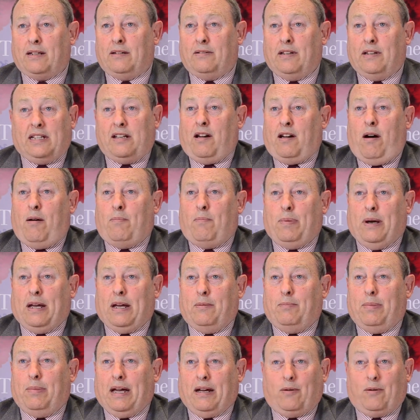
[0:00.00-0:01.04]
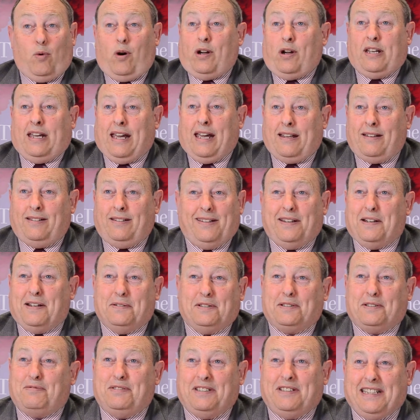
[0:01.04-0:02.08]
They can't pay it back. Why can't,
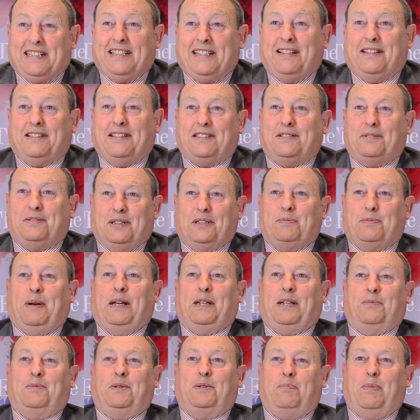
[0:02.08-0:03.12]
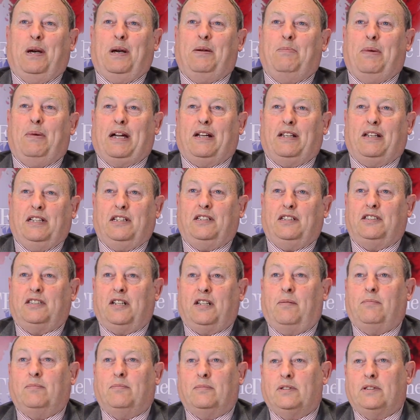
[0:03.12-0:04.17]
it's ridiculous to expect them to pay back these
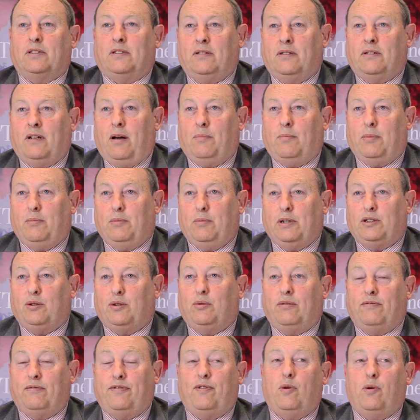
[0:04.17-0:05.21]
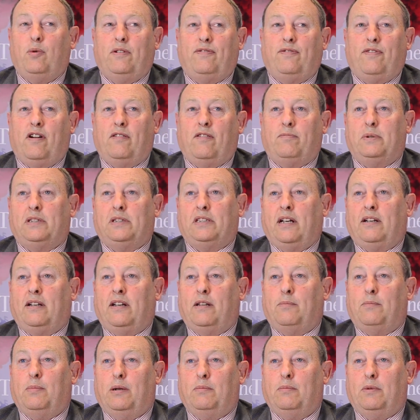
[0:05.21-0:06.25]
sums. I mean, we're talking 45% at
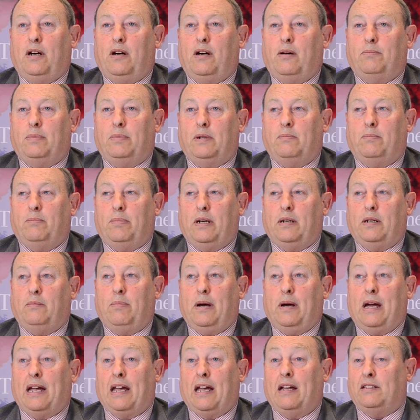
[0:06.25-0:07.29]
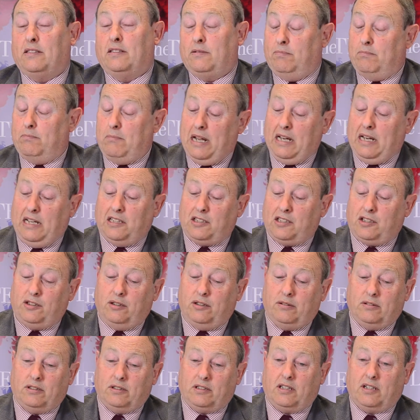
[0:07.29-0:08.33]
the moment aren't being paid back. And many
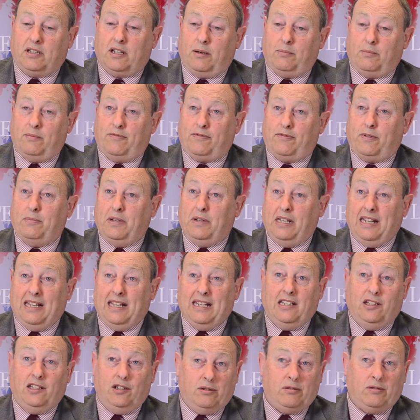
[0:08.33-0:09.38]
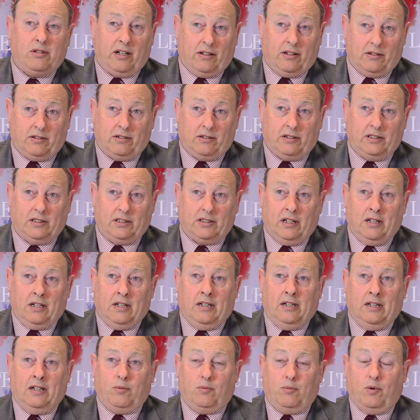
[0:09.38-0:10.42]
students that come from the EU countries,
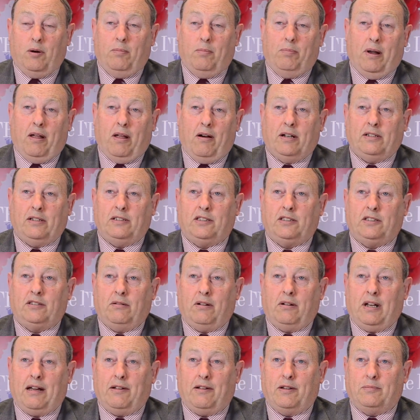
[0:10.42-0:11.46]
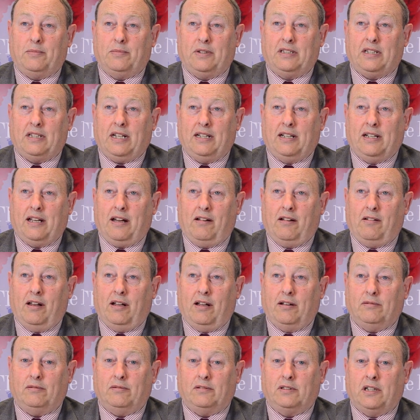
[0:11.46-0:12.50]
we're obliged to allow them to take out
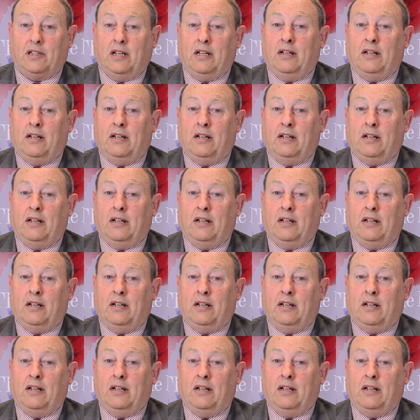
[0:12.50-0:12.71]
loans.